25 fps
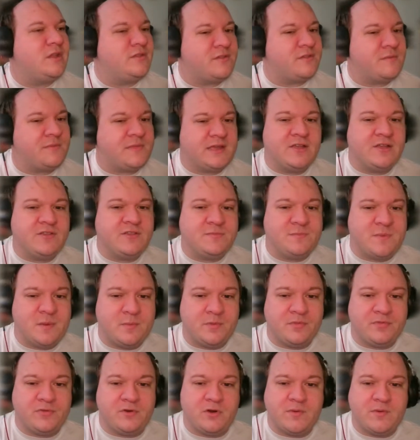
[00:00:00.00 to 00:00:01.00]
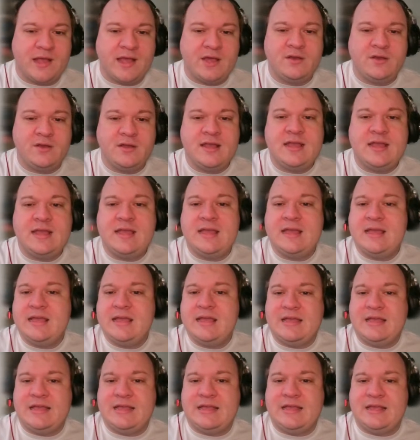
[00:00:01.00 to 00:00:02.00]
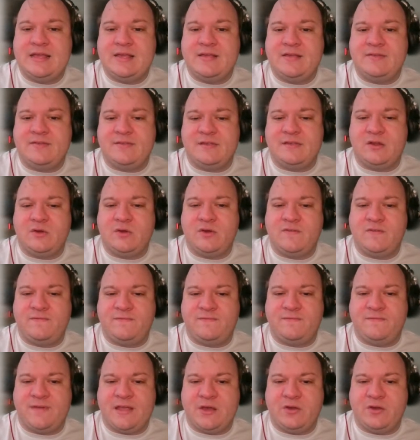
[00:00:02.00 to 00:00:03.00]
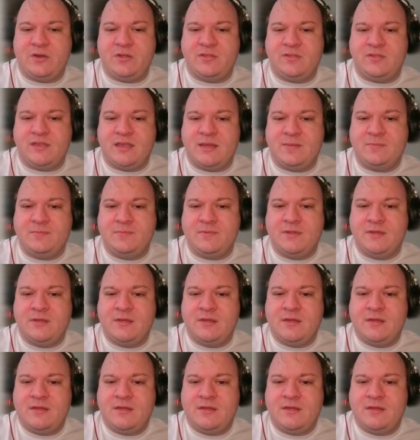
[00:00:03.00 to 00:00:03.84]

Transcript: Now, something else people throw out is a failed attempt